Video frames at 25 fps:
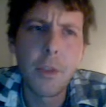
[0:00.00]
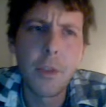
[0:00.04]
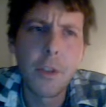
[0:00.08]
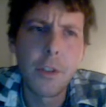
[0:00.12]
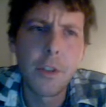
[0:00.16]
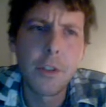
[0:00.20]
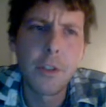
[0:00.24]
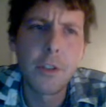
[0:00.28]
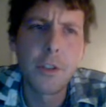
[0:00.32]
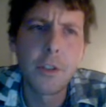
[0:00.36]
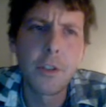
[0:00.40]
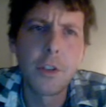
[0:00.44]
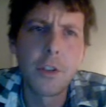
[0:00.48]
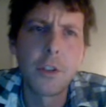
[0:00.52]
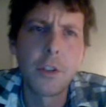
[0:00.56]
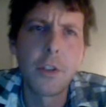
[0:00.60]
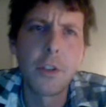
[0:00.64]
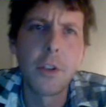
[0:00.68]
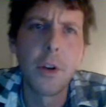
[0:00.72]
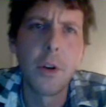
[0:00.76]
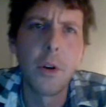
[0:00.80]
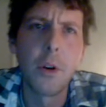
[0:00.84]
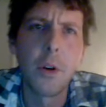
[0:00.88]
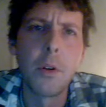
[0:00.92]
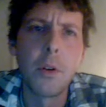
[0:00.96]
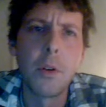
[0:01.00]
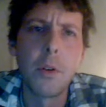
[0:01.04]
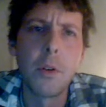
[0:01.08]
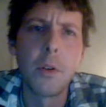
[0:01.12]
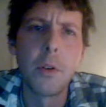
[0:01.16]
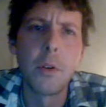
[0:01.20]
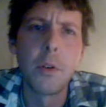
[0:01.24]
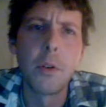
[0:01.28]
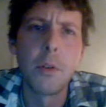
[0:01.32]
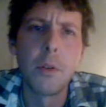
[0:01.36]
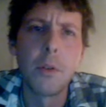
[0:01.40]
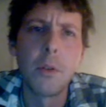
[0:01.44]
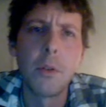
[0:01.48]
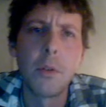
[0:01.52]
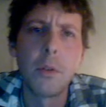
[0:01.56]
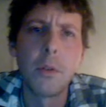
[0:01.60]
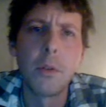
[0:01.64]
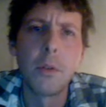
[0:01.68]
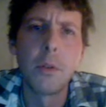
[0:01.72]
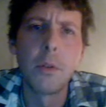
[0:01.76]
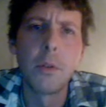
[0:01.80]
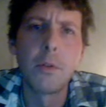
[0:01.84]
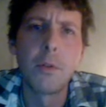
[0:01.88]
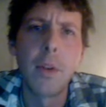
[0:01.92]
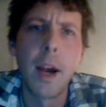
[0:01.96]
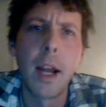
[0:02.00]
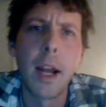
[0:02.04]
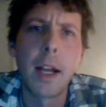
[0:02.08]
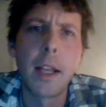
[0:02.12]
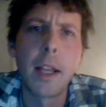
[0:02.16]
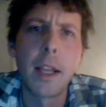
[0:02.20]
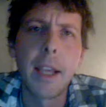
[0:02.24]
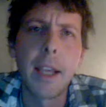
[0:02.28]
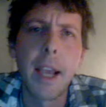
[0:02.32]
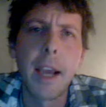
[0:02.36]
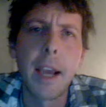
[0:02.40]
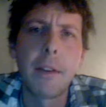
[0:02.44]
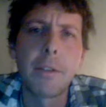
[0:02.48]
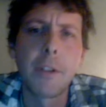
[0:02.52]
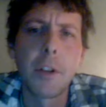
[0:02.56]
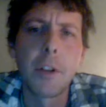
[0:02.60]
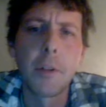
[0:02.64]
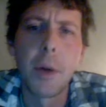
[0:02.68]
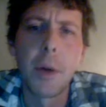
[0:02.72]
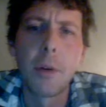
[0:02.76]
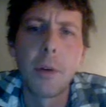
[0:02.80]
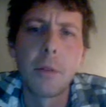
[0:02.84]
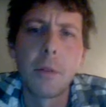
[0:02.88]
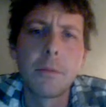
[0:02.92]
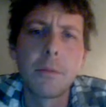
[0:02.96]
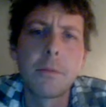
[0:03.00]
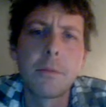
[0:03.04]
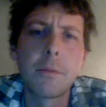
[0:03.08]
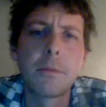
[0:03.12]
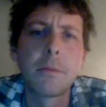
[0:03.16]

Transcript: So finally, after about